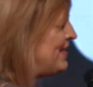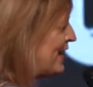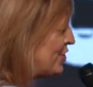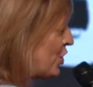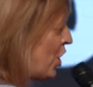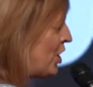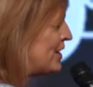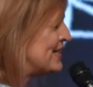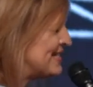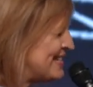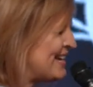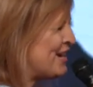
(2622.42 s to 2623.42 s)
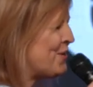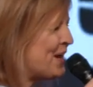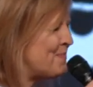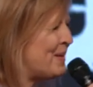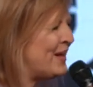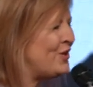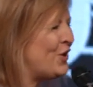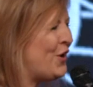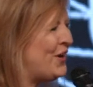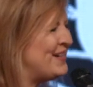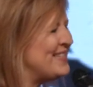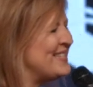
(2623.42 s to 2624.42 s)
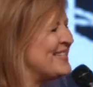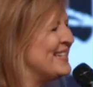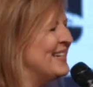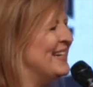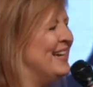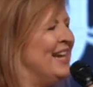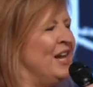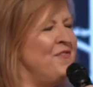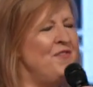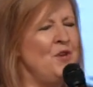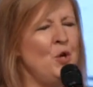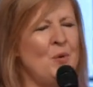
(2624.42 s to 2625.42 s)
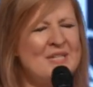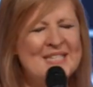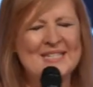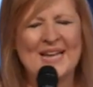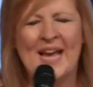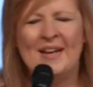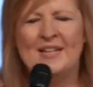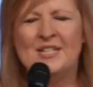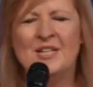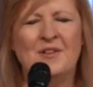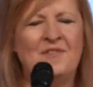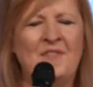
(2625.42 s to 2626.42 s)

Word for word: that God is here. Amen, girls? If you are standing to your